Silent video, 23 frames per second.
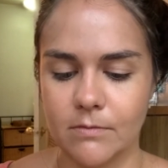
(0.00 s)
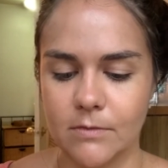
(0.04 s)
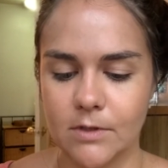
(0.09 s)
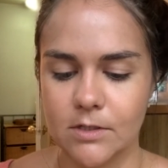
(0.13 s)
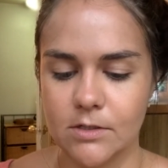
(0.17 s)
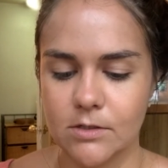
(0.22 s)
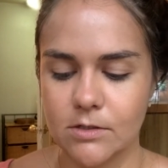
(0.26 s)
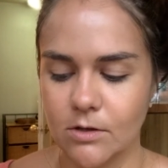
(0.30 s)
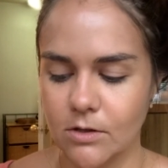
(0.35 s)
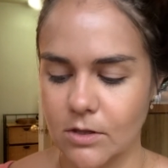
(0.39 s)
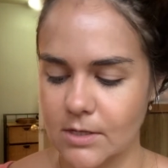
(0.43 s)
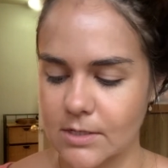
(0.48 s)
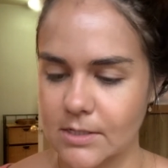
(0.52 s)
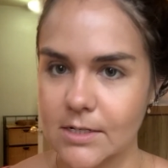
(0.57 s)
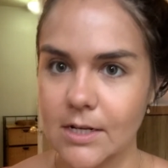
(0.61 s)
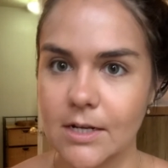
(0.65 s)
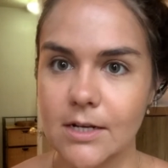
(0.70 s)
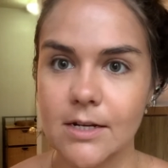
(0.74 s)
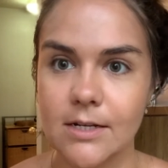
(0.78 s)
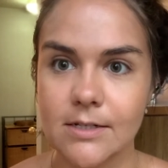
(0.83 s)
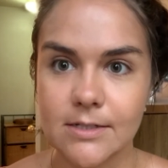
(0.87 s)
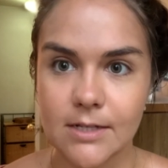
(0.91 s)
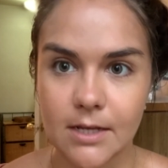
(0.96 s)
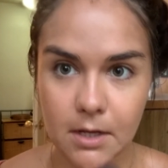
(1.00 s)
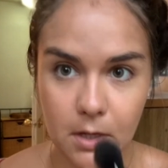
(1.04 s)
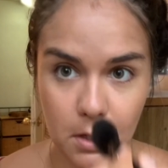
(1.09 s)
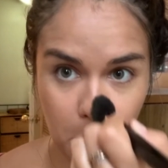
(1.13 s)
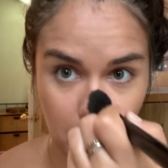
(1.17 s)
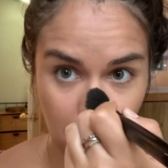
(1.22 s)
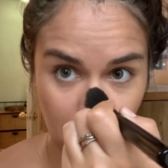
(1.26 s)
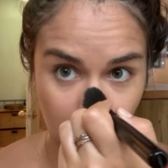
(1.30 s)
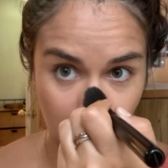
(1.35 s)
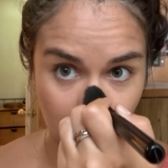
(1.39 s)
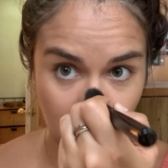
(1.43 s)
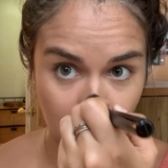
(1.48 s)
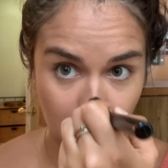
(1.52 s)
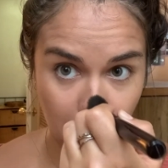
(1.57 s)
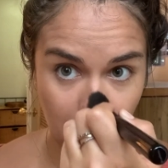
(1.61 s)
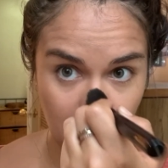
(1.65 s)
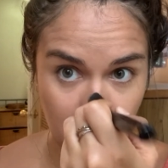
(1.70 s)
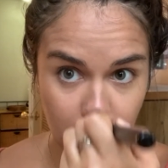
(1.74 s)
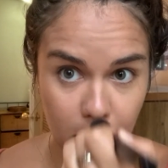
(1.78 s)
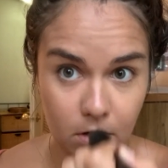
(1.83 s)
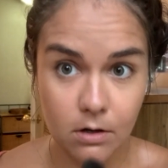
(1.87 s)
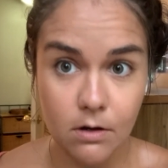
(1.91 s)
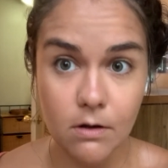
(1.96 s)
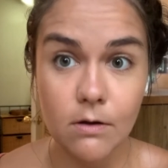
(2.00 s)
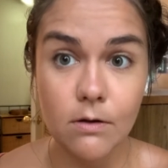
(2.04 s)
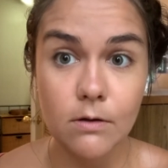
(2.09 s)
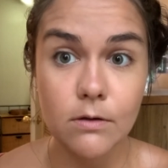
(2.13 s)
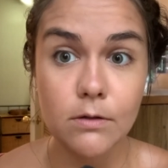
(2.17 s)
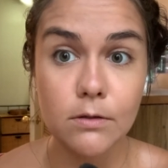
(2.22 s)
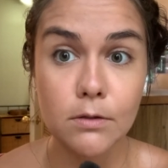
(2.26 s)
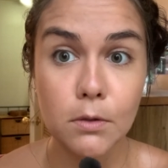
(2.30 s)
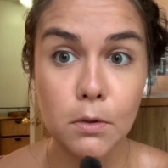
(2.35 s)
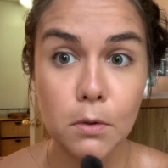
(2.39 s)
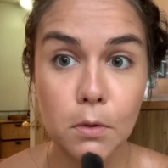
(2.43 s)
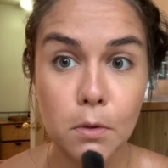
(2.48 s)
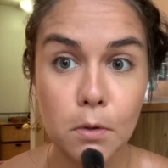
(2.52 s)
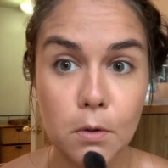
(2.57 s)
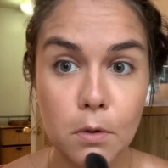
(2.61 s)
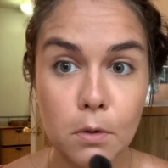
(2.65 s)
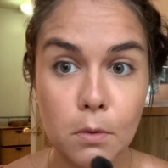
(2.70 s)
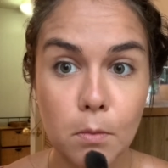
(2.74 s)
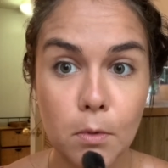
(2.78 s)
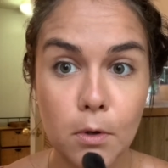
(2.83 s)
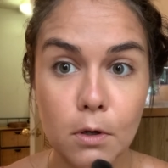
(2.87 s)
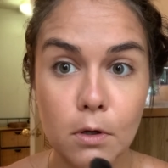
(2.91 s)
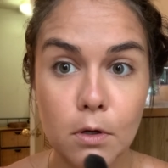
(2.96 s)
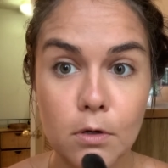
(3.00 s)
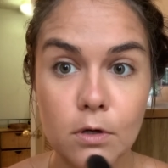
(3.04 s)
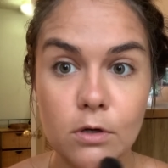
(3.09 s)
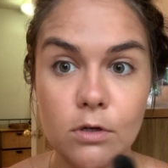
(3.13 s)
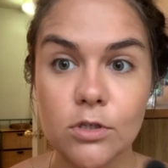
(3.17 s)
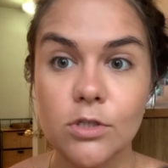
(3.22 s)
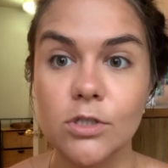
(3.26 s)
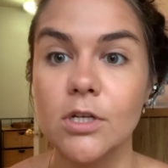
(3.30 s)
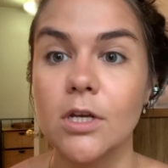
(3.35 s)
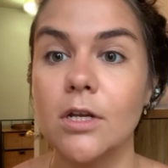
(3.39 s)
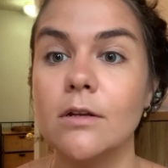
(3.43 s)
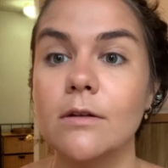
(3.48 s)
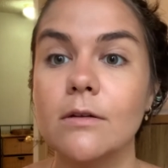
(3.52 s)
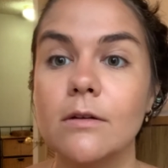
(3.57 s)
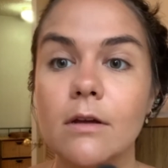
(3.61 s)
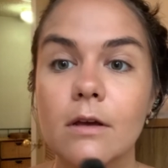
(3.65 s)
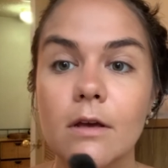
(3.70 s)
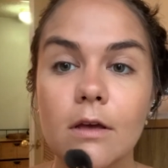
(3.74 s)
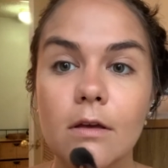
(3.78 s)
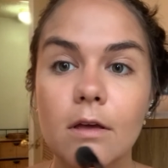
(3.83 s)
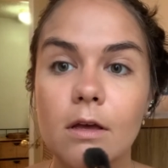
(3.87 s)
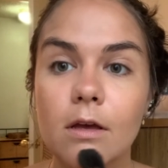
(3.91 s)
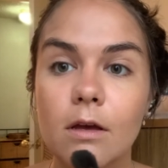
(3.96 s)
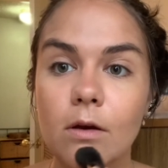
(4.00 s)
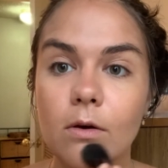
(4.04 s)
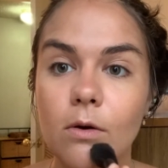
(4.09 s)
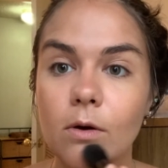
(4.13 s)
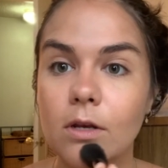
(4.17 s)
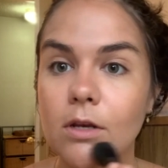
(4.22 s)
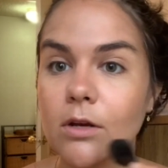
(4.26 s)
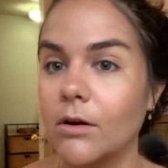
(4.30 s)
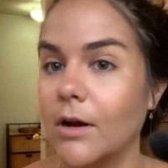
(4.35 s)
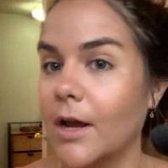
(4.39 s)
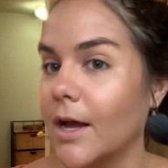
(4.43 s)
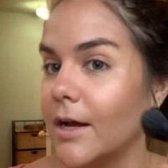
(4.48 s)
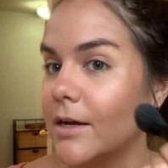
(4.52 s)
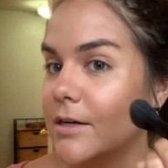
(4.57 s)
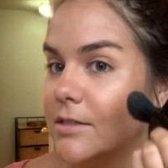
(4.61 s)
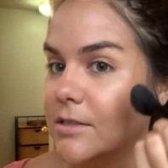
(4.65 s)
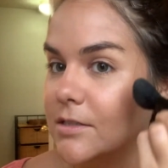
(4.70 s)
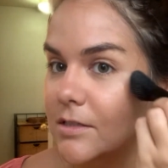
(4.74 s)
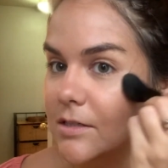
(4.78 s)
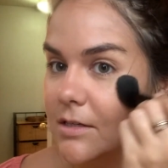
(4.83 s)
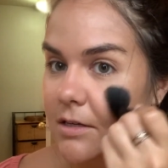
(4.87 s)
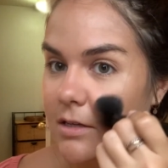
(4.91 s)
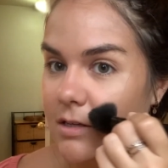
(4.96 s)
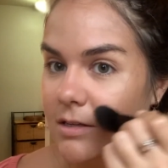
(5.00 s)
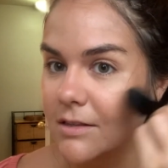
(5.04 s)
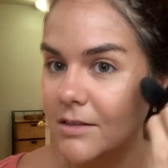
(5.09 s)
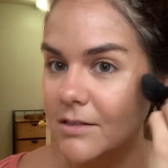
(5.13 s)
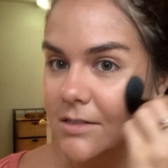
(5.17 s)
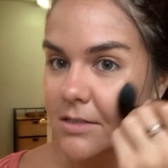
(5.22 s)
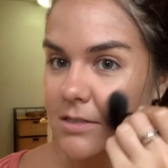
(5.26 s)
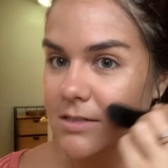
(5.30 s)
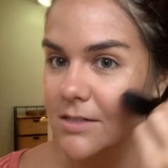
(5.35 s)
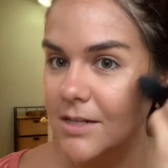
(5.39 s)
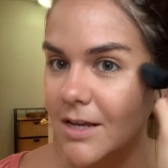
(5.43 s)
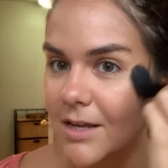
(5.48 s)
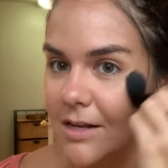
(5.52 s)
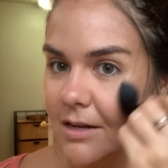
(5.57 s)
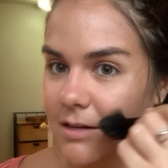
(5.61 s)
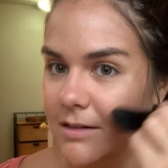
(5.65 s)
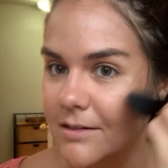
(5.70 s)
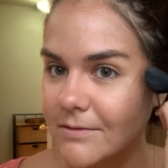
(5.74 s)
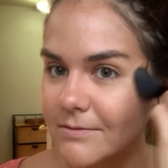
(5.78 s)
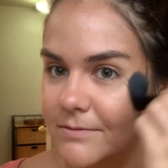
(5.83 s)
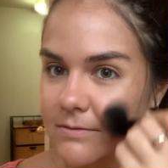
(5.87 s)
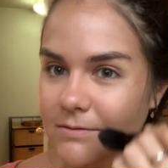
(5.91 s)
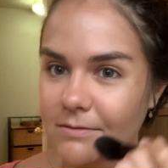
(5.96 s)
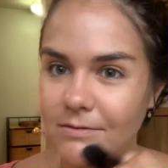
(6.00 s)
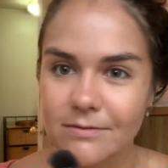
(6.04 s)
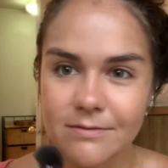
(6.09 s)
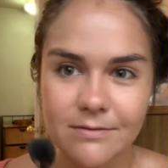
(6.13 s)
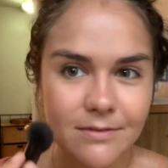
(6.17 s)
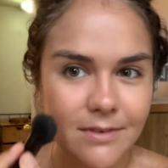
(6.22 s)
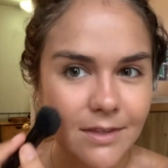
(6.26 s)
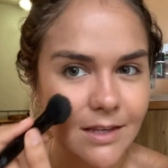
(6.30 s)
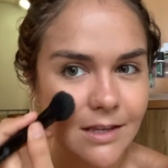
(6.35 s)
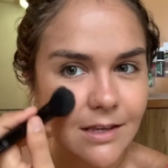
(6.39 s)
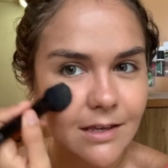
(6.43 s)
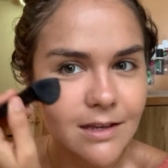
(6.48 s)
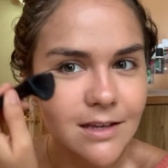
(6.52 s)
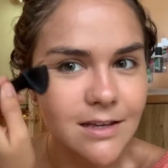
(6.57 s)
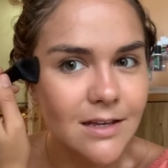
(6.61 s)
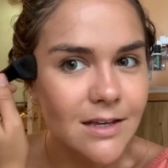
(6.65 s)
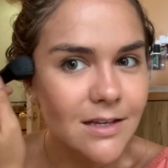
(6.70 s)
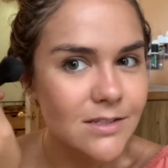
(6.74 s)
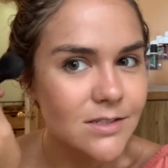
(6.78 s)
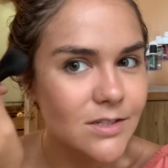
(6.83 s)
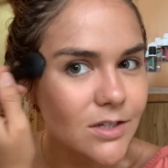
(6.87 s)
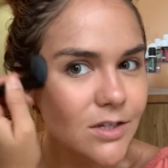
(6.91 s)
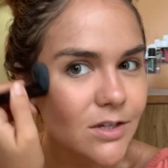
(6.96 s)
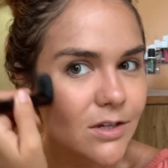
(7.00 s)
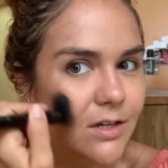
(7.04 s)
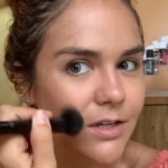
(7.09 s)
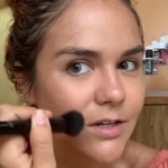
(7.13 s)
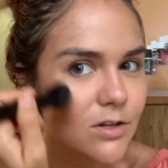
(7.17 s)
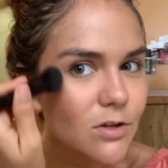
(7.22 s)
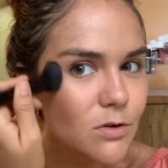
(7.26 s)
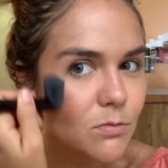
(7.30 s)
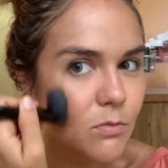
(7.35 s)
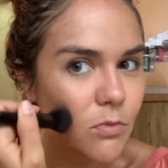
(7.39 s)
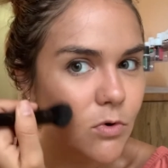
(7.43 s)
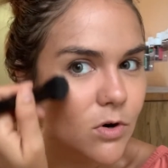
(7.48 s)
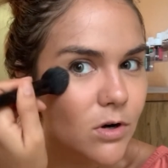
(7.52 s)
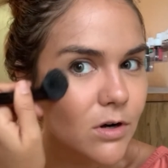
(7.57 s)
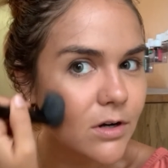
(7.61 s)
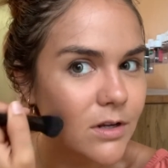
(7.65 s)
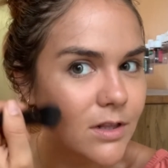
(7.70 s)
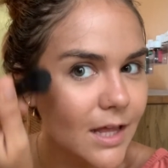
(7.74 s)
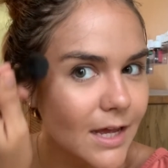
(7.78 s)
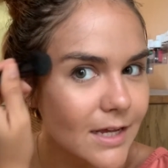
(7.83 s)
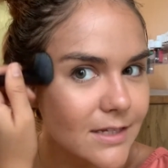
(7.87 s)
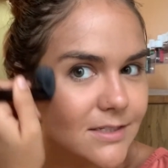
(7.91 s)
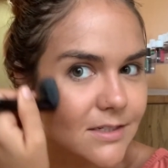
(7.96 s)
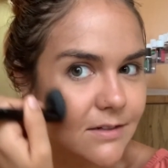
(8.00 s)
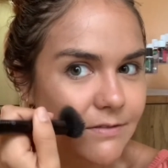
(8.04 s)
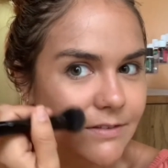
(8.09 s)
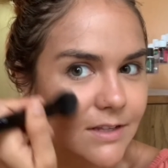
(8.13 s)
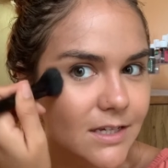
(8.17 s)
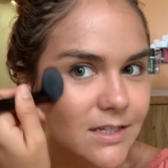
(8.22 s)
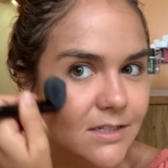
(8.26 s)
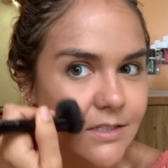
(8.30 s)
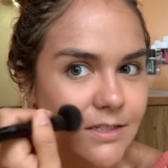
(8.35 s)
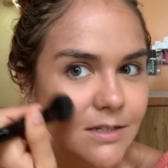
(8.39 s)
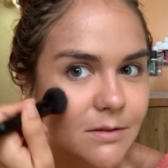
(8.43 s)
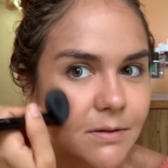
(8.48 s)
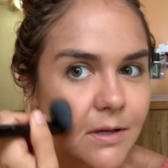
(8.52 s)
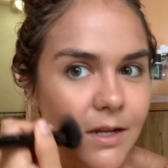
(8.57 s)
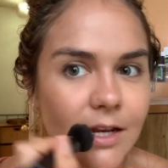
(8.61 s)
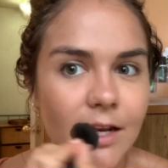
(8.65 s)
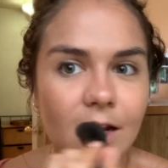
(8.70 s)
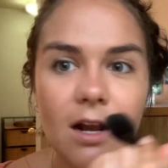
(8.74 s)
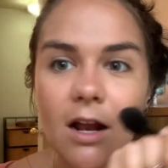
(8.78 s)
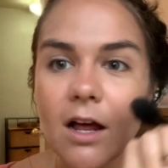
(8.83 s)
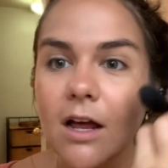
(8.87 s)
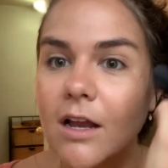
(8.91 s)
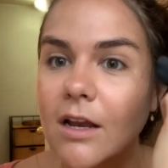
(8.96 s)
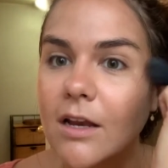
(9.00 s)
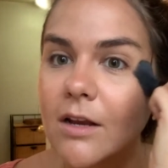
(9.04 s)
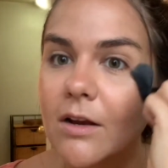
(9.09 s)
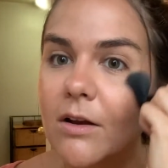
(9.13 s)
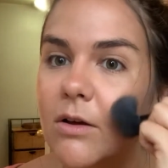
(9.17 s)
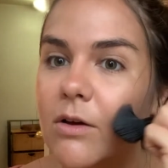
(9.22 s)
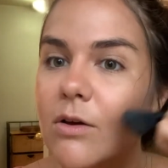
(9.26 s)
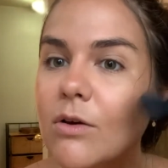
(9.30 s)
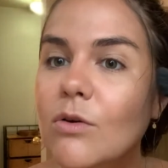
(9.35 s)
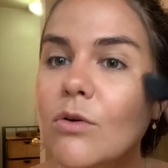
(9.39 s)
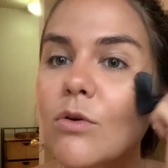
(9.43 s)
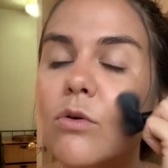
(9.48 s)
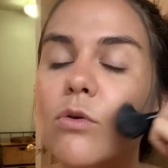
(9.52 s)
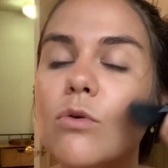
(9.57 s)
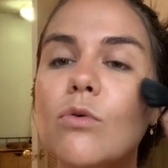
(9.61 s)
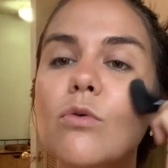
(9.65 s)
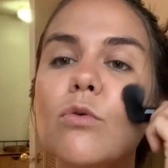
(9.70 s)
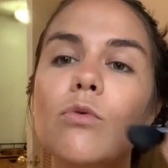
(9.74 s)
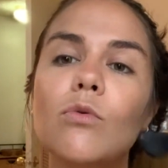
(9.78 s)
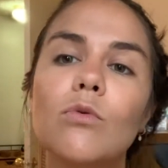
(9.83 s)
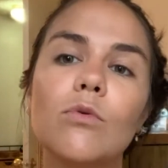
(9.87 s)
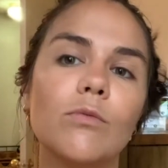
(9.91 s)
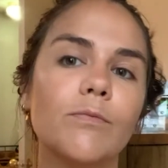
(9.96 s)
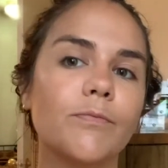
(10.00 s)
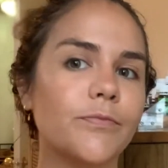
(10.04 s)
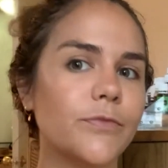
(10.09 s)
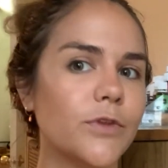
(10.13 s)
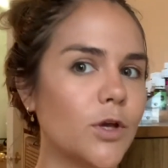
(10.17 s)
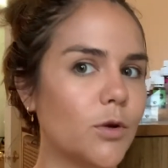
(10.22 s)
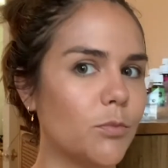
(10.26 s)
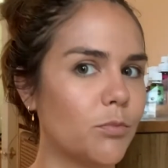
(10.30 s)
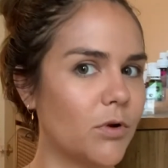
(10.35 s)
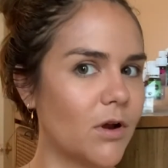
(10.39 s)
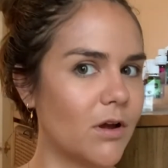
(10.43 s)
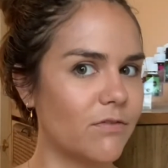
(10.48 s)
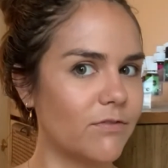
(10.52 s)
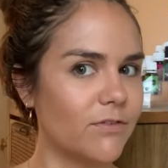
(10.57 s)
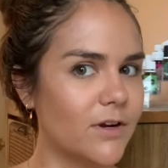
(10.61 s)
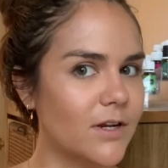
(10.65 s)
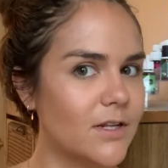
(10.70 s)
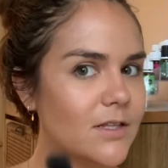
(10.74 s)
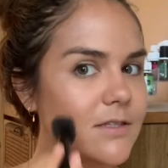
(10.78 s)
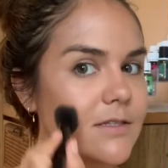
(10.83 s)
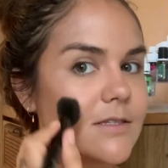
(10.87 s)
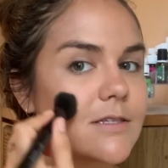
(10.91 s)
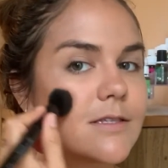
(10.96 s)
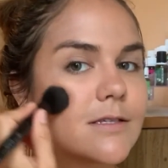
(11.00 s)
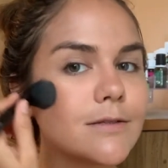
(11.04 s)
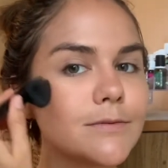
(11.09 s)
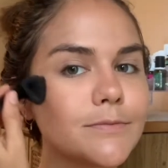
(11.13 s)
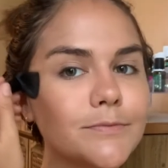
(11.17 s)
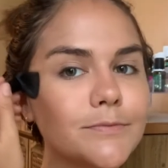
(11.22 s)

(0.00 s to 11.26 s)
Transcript: So the sun does hit you a little bit on your nose and a little bit on your chin when you're actually in the sun. So you can do more or less of this depending on your preference.